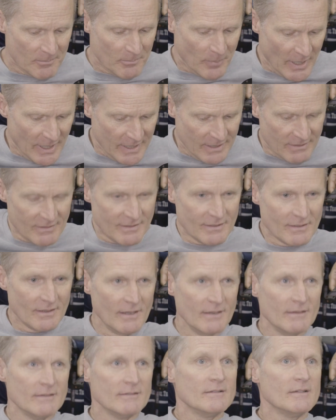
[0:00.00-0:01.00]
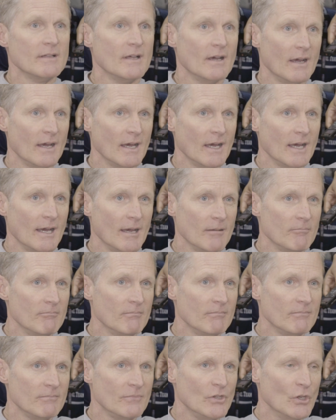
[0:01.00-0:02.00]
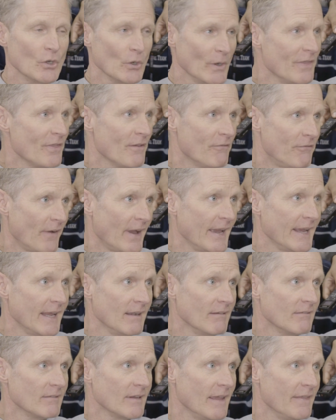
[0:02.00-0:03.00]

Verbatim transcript: But uh, you're in the fight,